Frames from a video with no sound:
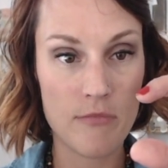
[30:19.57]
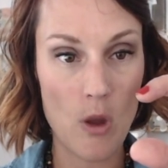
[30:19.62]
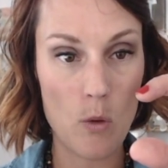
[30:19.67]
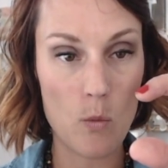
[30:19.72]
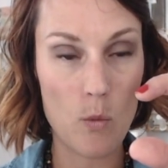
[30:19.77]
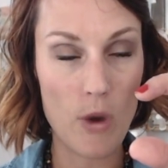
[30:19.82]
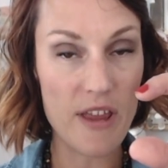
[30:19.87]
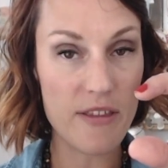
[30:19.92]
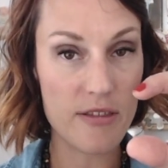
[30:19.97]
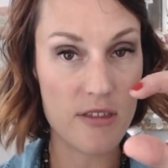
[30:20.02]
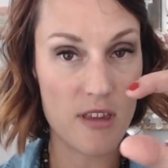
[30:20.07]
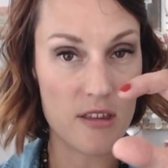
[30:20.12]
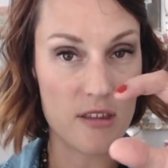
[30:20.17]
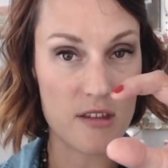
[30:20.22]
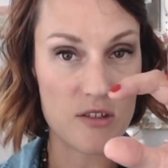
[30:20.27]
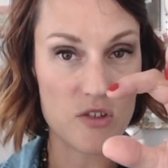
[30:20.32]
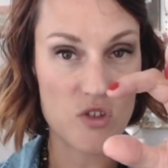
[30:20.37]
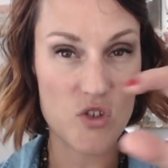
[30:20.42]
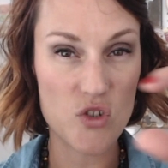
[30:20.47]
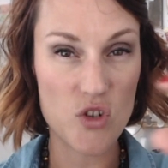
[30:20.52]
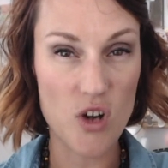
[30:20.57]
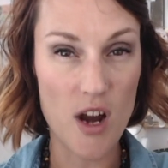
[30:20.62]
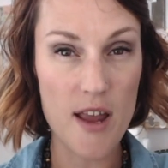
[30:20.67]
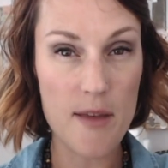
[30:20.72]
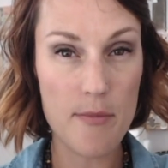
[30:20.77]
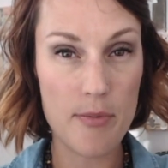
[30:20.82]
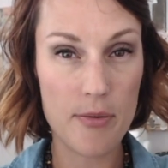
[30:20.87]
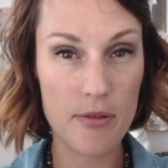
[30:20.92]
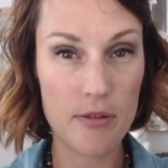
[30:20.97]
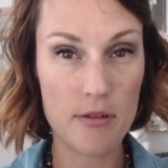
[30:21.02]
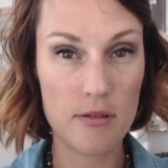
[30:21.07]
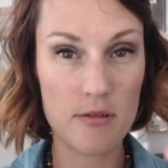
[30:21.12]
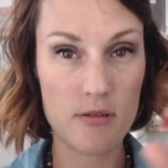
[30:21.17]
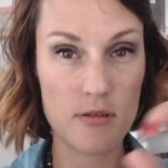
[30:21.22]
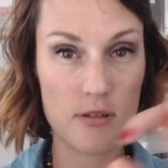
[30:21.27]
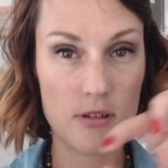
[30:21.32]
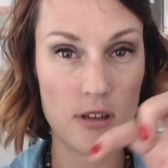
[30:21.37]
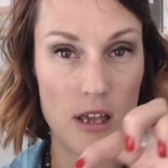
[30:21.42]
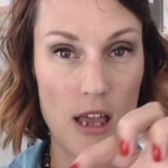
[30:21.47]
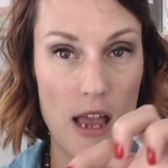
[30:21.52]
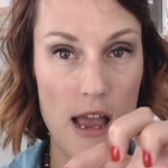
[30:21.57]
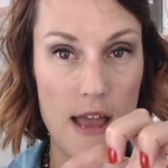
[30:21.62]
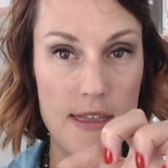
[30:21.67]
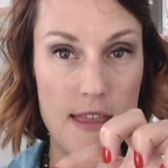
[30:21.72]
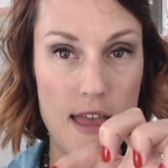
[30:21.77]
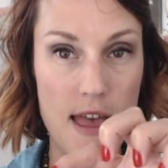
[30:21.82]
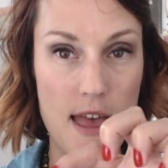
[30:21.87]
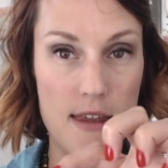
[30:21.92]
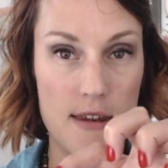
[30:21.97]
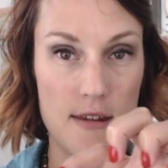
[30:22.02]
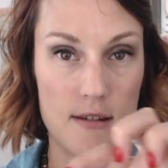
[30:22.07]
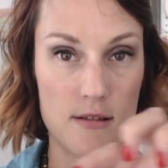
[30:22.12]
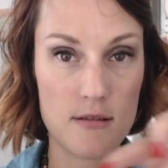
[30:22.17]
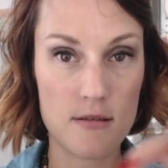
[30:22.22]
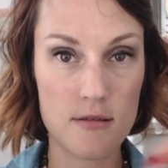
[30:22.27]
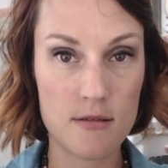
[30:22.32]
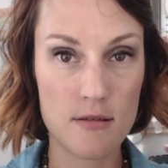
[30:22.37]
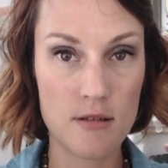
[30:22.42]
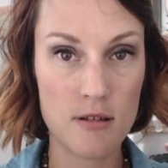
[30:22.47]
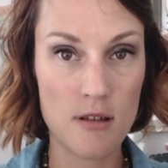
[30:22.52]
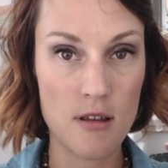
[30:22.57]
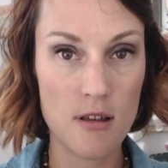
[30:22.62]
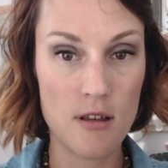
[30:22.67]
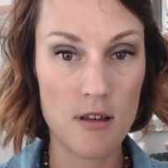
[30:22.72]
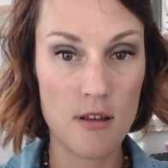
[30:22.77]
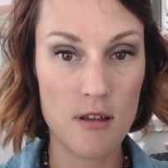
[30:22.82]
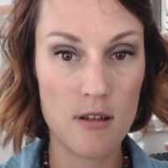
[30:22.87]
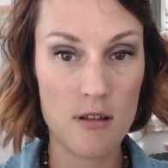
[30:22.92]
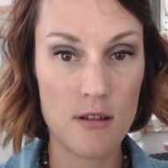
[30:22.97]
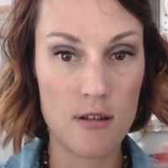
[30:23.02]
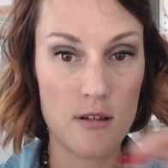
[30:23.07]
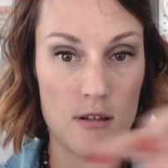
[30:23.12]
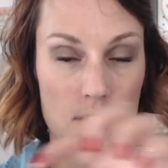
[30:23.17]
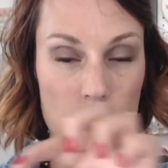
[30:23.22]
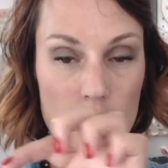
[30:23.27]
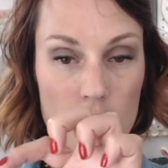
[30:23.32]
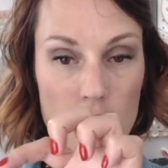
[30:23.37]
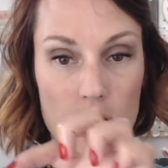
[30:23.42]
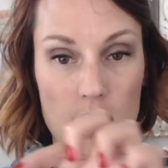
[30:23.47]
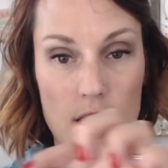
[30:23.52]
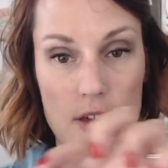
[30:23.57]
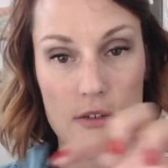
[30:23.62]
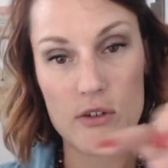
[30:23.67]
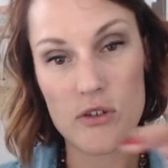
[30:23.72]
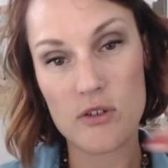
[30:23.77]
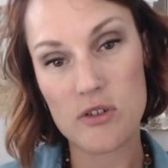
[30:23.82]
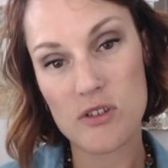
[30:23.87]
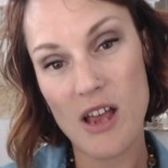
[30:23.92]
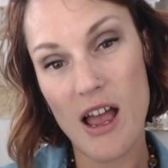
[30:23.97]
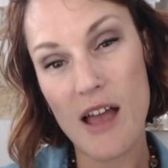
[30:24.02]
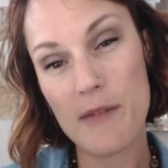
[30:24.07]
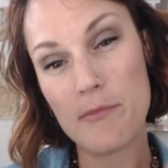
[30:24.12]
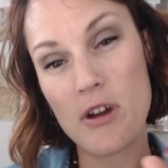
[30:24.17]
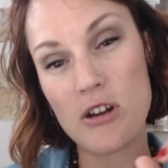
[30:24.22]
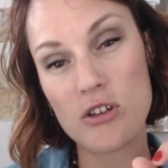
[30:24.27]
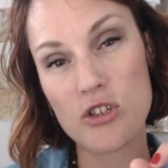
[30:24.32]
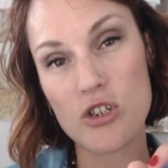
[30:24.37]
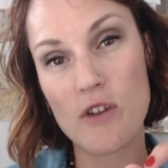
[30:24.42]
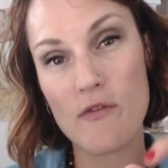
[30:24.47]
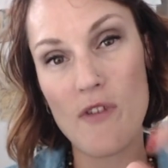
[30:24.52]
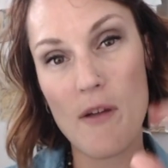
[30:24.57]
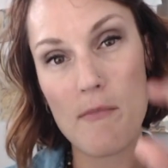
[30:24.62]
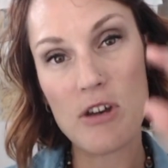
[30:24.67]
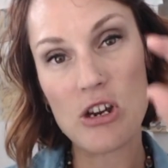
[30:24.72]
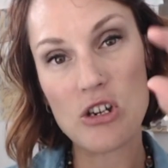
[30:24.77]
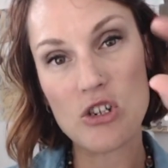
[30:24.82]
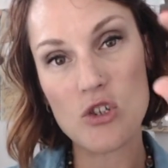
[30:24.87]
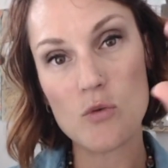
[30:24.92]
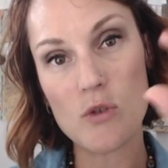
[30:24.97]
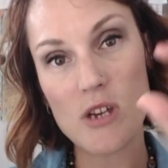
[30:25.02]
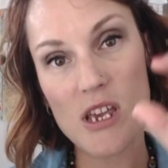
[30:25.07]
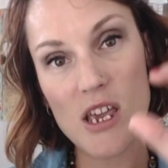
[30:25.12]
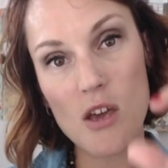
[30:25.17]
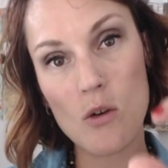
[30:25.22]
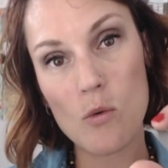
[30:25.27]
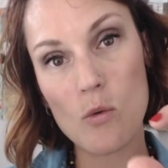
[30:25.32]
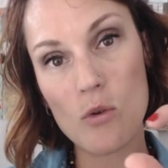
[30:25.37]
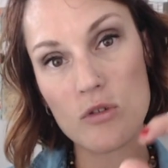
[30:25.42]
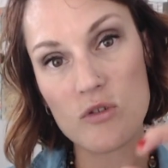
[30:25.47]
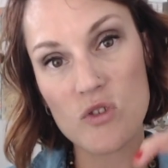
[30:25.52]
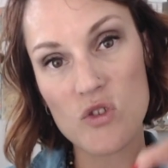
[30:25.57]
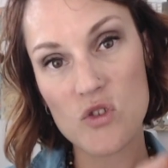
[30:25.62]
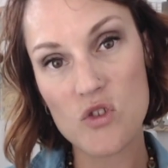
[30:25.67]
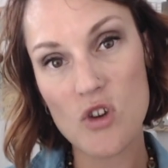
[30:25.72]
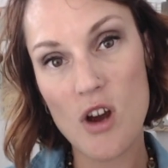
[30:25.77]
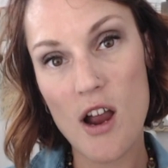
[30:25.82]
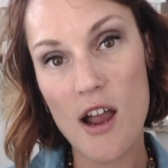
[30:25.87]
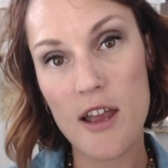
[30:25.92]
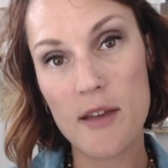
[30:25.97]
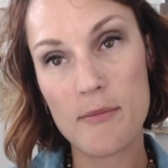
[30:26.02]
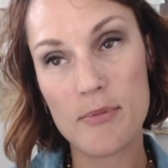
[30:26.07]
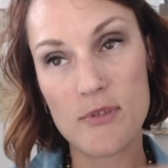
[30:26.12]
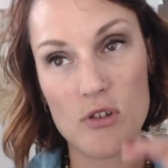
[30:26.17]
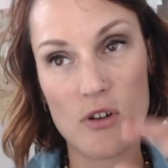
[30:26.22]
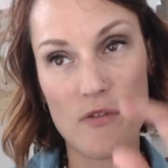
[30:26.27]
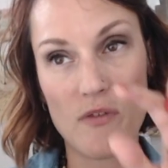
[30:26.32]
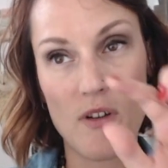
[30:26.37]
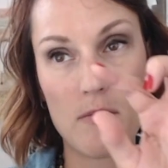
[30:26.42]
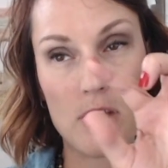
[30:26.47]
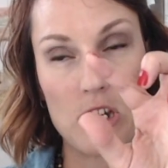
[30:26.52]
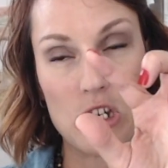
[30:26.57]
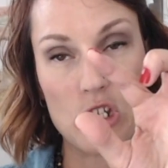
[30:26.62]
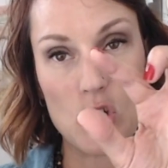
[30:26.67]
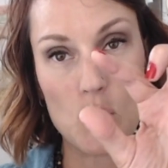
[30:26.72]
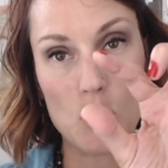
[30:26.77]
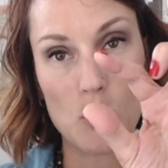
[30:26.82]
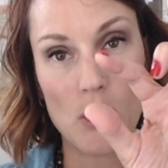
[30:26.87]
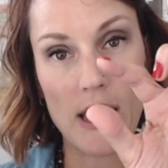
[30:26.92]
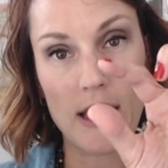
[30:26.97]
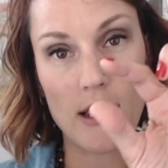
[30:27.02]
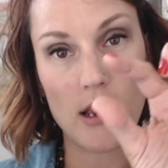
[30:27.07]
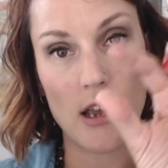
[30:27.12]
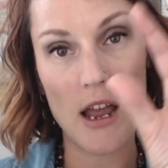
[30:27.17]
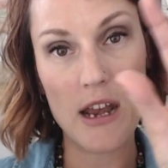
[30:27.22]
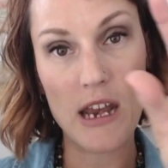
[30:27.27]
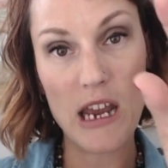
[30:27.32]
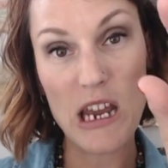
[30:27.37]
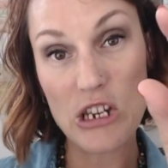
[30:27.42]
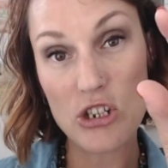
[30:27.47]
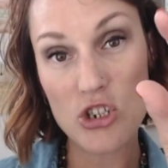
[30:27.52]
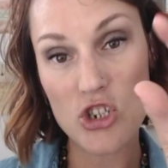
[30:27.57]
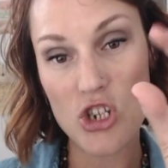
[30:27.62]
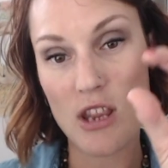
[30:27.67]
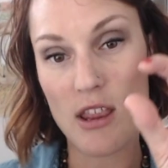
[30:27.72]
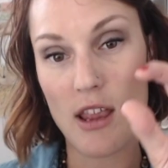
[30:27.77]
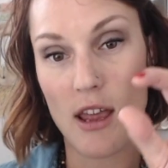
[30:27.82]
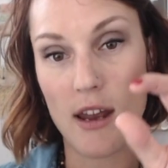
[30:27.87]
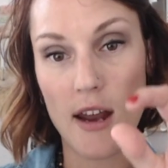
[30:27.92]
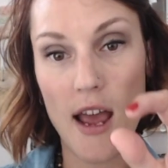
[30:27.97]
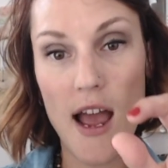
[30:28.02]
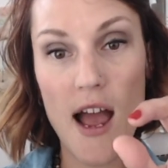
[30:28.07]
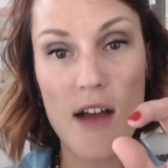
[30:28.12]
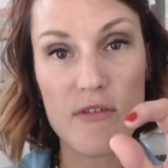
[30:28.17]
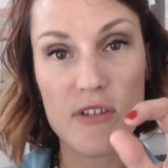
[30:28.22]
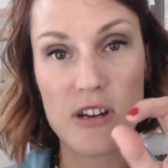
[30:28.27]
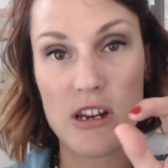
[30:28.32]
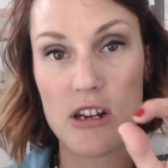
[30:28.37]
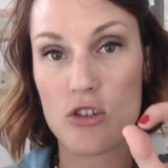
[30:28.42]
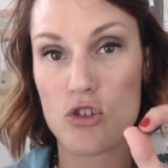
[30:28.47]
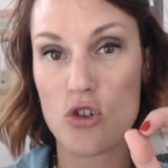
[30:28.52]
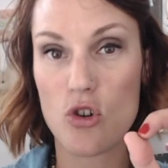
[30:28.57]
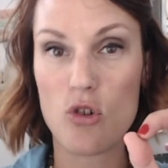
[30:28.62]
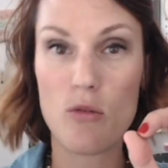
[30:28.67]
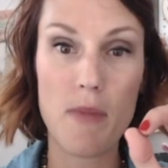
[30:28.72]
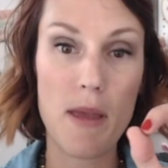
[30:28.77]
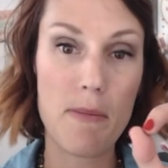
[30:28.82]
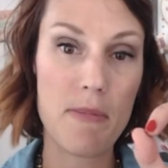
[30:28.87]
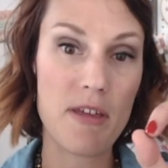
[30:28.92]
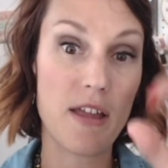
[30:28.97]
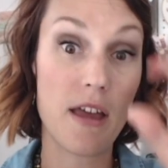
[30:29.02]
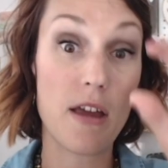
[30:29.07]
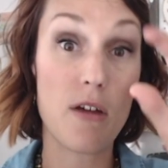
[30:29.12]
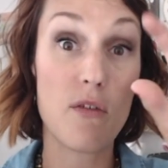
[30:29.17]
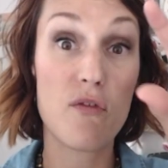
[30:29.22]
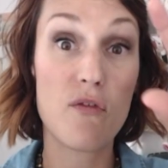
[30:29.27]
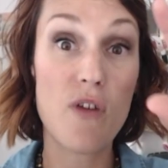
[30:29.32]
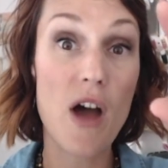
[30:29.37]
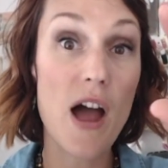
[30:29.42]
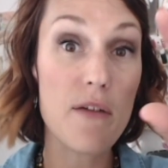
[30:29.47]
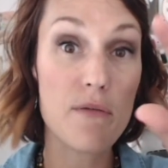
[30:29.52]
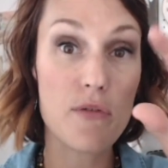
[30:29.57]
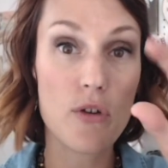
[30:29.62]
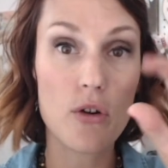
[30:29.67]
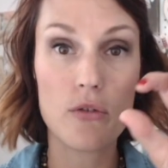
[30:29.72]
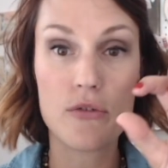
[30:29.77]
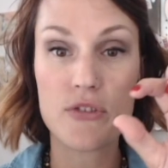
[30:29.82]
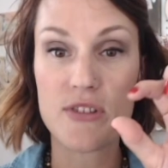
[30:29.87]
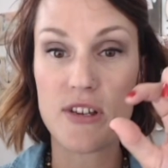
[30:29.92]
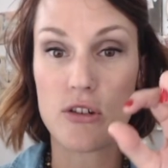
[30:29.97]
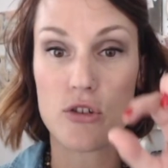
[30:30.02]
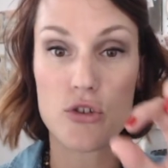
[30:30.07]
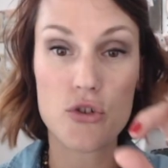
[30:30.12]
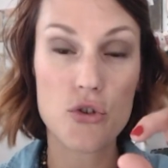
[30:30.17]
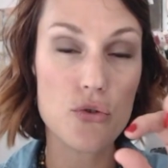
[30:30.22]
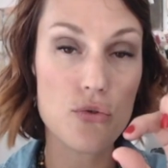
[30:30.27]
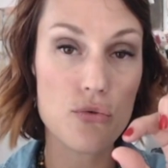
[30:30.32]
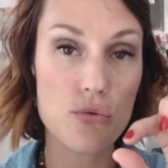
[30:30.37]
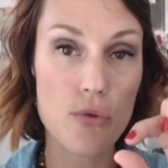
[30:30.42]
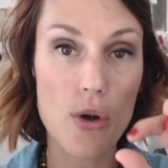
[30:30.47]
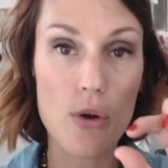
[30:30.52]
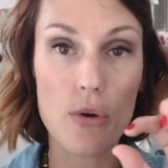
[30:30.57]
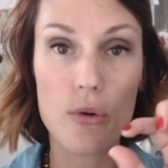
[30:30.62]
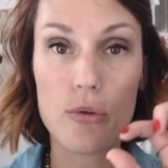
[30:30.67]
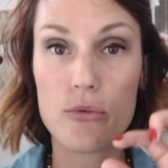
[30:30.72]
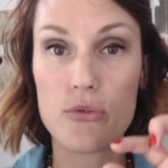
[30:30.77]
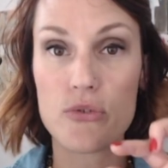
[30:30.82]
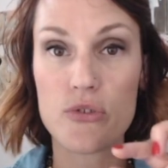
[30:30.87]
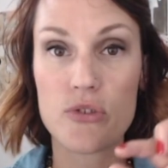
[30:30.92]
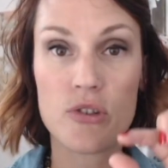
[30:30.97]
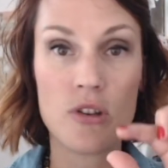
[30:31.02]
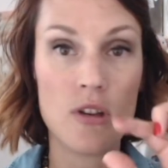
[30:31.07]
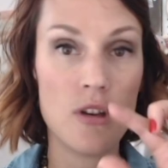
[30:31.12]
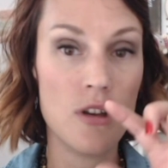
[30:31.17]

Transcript: width in the stripe, and then I'm not sure if I'm going to do equal stripes or if I'm going to do like an inch and then half an inch, or maybe like 5 rows and 2 rows,